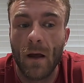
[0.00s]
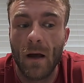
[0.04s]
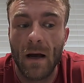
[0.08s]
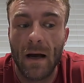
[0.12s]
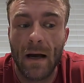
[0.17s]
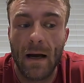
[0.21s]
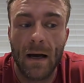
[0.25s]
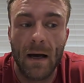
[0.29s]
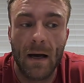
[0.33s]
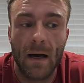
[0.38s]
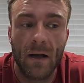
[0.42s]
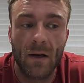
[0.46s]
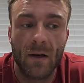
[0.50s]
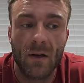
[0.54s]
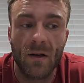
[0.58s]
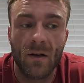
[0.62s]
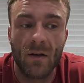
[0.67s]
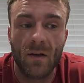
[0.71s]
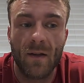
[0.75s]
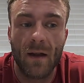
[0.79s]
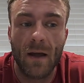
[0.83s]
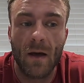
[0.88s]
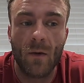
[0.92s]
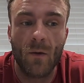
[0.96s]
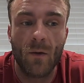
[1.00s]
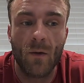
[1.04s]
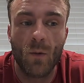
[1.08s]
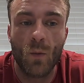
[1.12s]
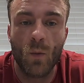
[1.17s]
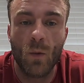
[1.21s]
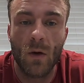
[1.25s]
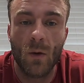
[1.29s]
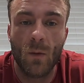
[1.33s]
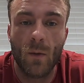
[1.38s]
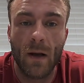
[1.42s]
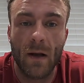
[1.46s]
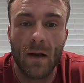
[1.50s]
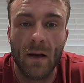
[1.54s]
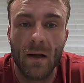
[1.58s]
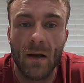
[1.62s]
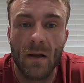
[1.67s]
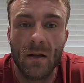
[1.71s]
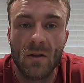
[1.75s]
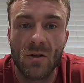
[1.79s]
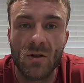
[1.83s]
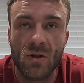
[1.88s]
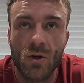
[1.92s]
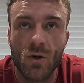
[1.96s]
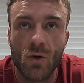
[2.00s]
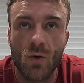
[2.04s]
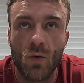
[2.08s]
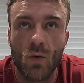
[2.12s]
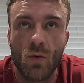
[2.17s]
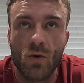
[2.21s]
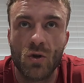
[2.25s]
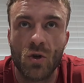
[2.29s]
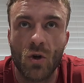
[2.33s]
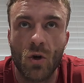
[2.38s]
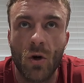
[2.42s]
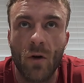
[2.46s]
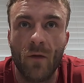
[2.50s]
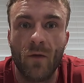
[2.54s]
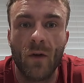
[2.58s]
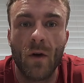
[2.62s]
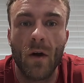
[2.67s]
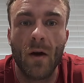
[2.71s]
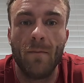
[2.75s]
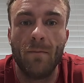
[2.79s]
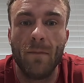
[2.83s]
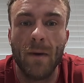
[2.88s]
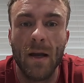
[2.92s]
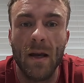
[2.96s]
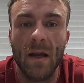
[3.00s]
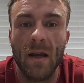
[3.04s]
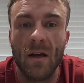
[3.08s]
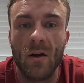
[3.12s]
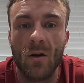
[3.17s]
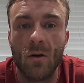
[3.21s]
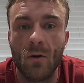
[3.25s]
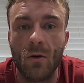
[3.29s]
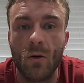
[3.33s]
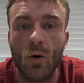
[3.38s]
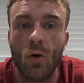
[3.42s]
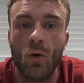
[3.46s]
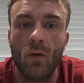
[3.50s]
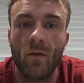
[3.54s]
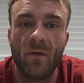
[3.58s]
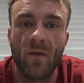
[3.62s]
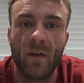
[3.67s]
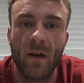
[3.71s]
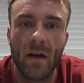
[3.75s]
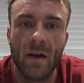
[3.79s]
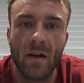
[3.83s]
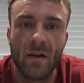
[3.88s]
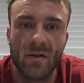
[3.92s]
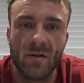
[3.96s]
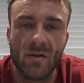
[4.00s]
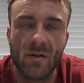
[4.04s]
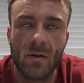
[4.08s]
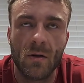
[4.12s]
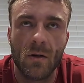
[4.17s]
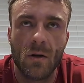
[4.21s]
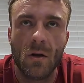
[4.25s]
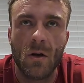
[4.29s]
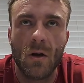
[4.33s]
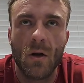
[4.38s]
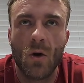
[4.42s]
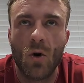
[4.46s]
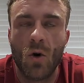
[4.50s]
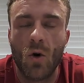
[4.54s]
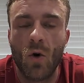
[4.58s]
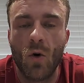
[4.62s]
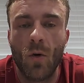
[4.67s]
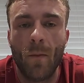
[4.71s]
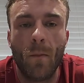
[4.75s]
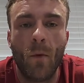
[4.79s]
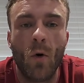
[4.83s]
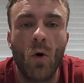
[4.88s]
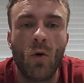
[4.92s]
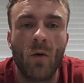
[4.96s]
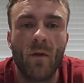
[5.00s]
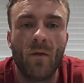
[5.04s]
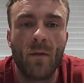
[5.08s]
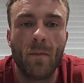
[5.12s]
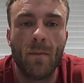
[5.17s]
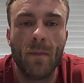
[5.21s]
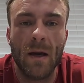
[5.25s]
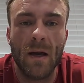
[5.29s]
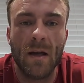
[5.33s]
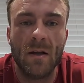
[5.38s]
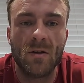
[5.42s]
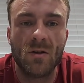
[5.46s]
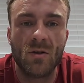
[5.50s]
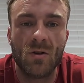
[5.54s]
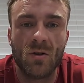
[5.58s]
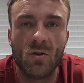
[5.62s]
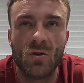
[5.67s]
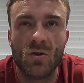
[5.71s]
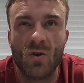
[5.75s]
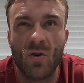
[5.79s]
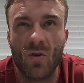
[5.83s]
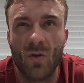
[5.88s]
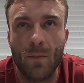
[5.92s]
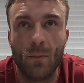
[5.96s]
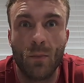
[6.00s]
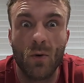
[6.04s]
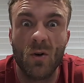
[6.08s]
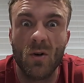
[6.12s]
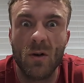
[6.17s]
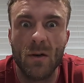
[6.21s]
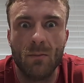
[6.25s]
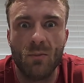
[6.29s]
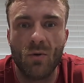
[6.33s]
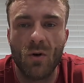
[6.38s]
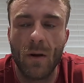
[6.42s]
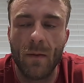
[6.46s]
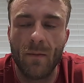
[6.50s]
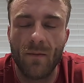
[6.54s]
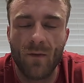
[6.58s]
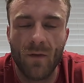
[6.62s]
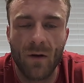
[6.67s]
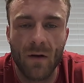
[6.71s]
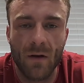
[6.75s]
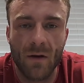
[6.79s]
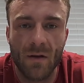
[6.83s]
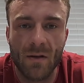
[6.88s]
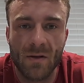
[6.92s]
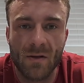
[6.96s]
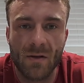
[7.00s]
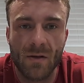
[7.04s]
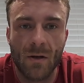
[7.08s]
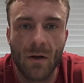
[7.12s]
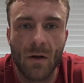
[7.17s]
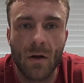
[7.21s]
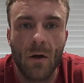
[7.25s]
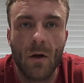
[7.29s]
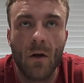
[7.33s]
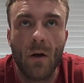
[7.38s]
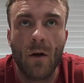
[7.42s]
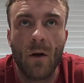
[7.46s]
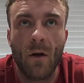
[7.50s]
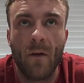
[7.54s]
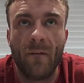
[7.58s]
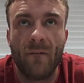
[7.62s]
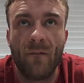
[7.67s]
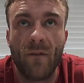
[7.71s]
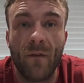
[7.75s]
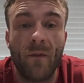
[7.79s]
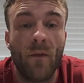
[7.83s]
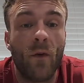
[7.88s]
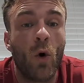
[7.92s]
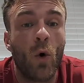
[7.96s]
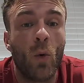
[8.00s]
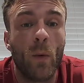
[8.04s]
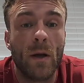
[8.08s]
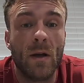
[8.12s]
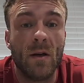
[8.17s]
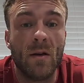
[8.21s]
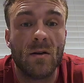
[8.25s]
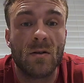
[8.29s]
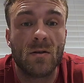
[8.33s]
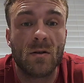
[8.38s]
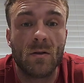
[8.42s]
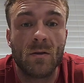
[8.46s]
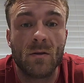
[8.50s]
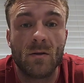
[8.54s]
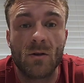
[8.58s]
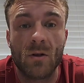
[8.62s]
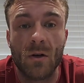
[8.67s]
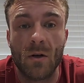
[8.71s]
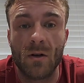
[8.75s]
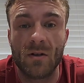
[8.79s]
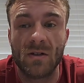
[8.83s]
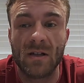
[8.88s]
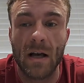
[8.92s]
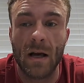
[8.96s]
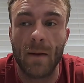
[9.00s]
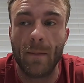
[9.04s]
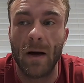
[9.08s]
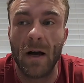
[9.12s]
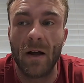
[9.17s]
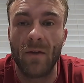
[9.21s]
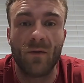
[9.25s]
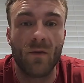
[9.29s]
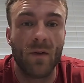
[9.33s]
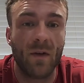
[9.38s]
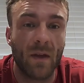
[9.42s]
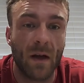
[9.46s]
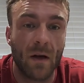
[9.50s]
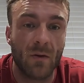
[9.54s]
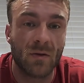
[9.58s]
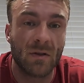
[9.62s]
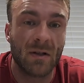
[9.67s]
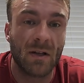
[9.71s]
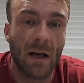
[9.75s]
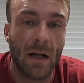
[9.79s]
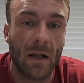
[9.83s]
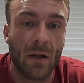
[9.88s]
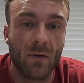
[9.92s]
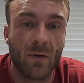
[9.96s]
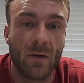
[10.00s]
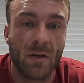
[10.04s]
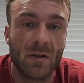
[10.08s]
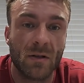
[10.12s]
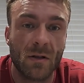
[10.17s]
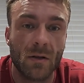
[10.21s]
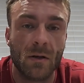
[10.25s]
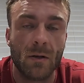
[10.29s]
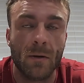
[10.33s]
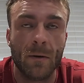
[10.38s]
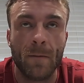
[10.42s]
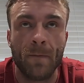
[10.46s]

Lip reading: and then we went into sort of a mini cut phase, or more of a maintenance or a pre-prep phase. 4 weeks, so I sat about 3,000 calories.